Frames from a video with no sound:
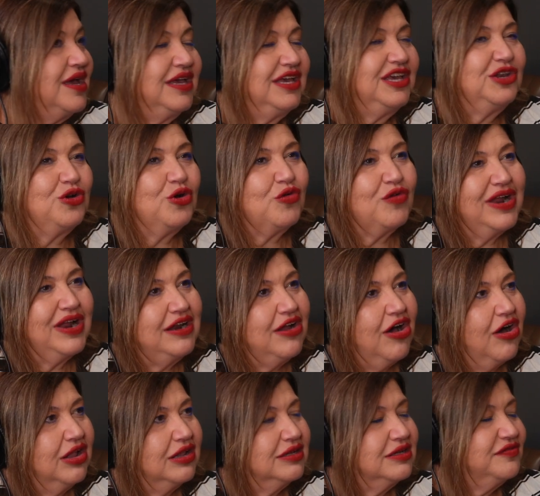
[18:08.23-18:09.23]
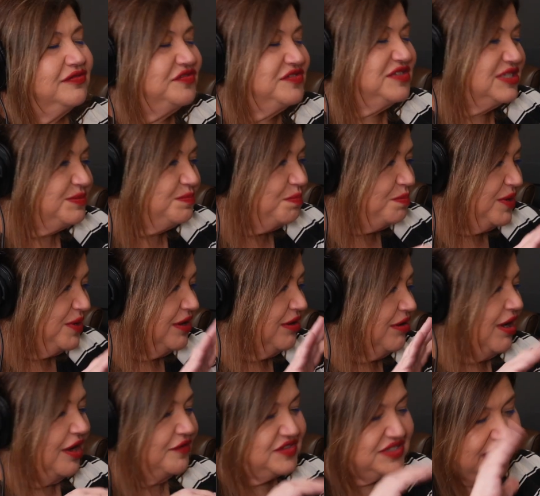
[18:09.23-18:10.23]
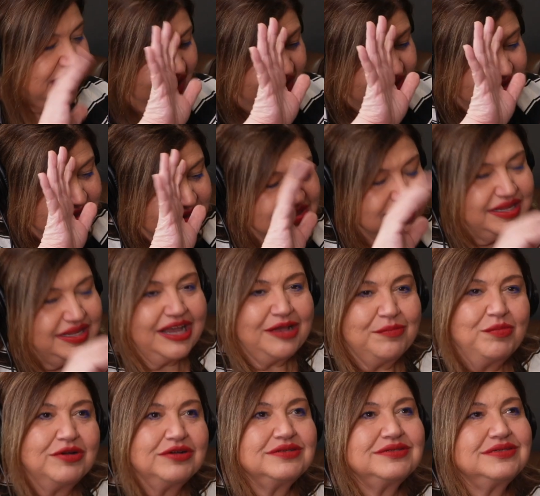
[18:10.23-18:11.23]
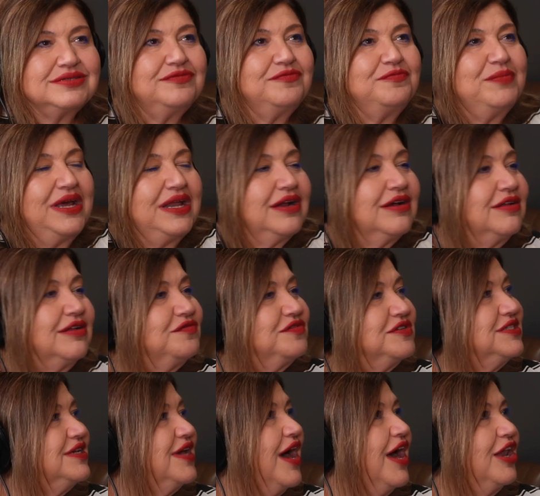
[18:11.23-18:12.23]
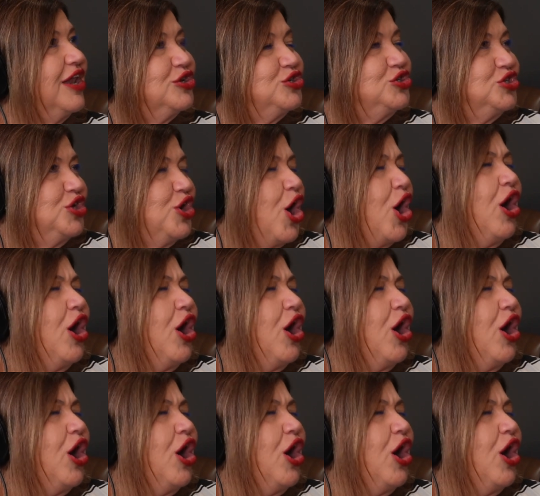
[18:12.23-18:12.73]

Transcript: read all of Spirov's Guyton's textbooks of medical physiology,